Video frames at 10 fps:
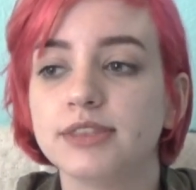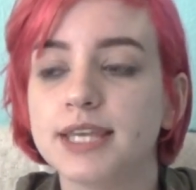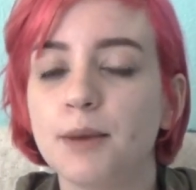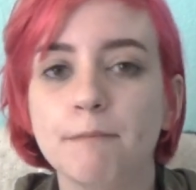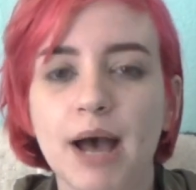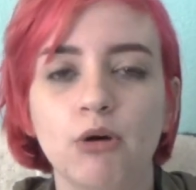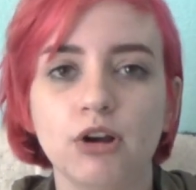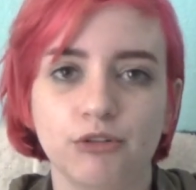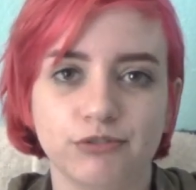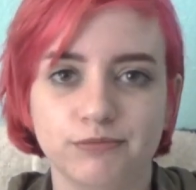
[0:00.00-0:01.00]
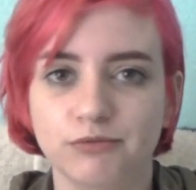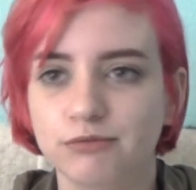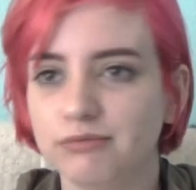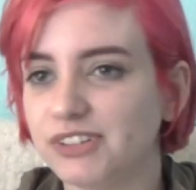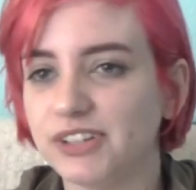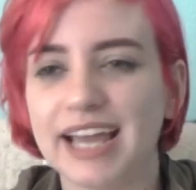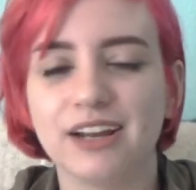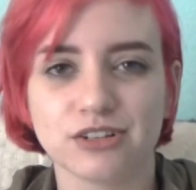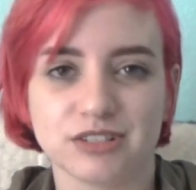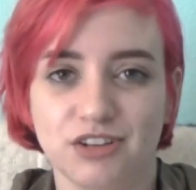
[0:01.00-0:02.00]
the amount of
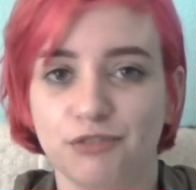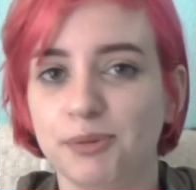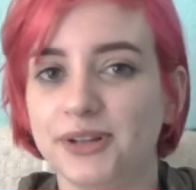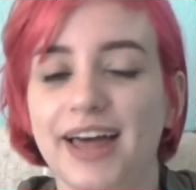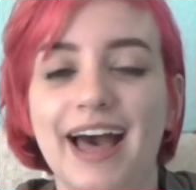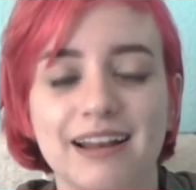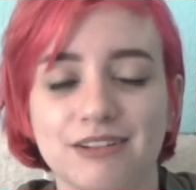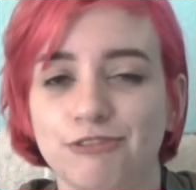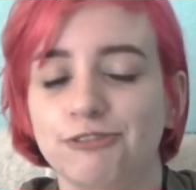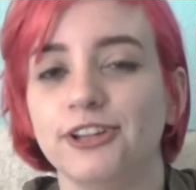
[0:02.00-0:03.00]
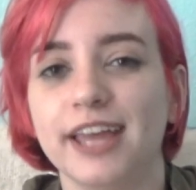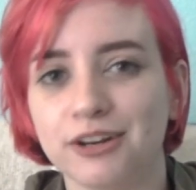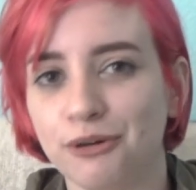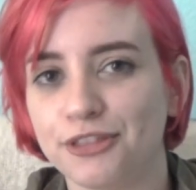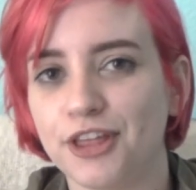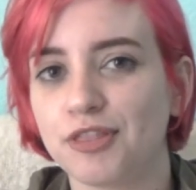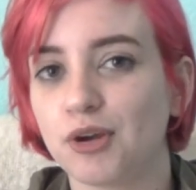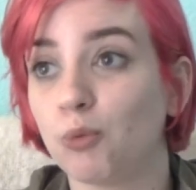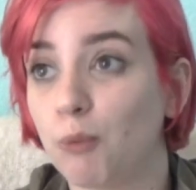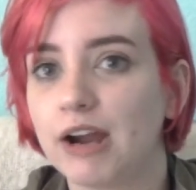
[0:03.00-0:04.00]
layers of plaid and flannel that
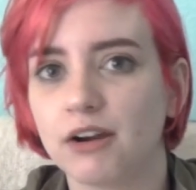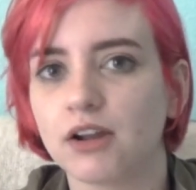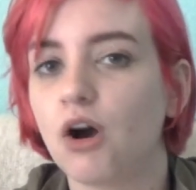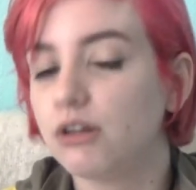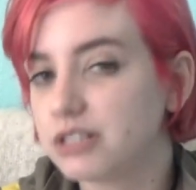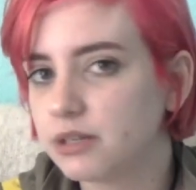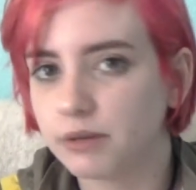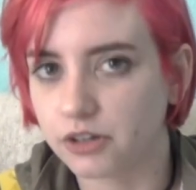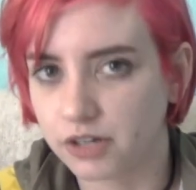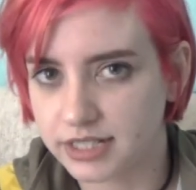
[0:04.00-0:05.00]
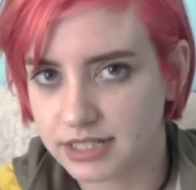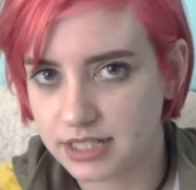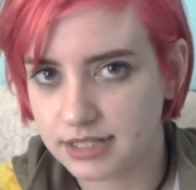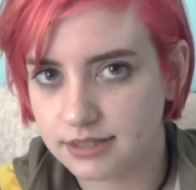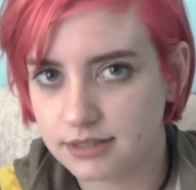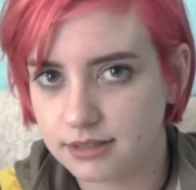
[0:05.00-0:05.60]
they're wearing also increases.